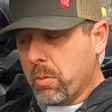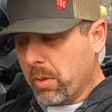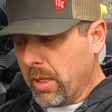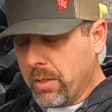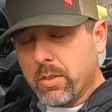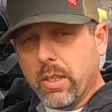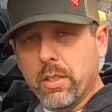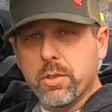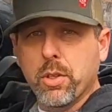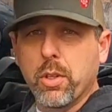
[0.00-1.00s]
from Click
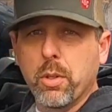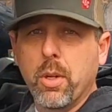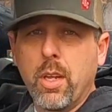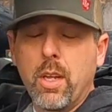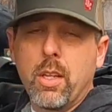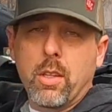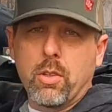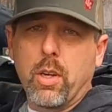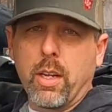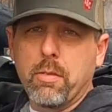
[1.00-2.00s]
6 to
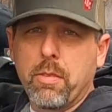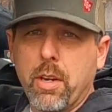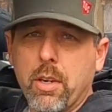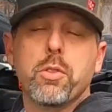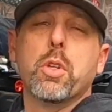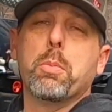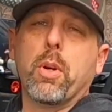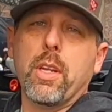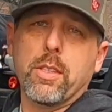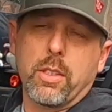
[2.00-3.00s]
the Dragonfire,
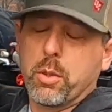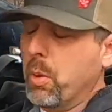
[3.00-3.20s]
super easy